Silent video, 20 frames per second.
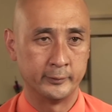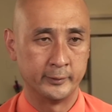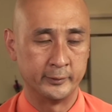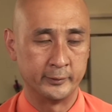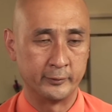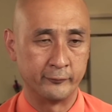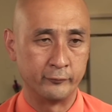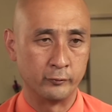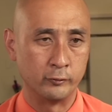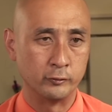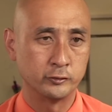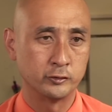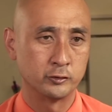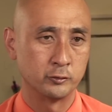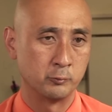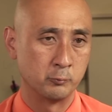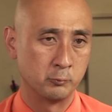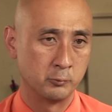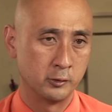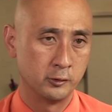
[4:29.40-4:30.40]
in a
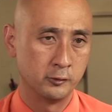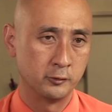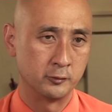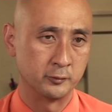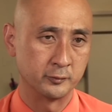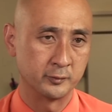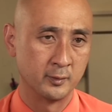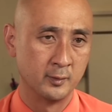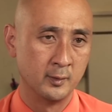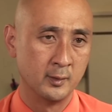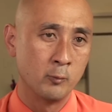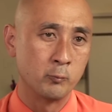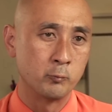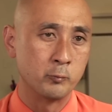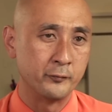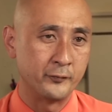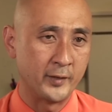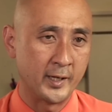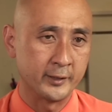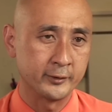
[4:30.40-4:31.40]
virtual world.
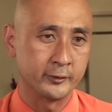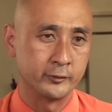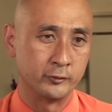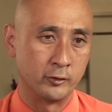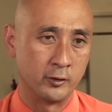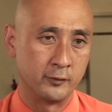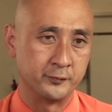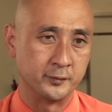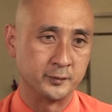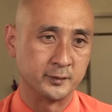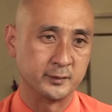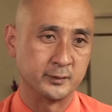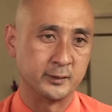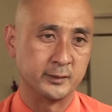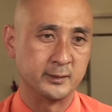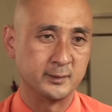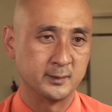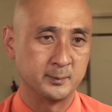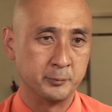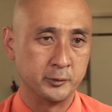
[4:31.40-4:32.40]
Without an office, it
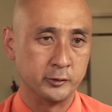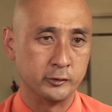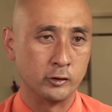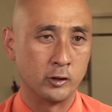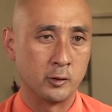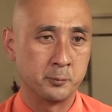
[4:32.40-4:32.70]
gives me the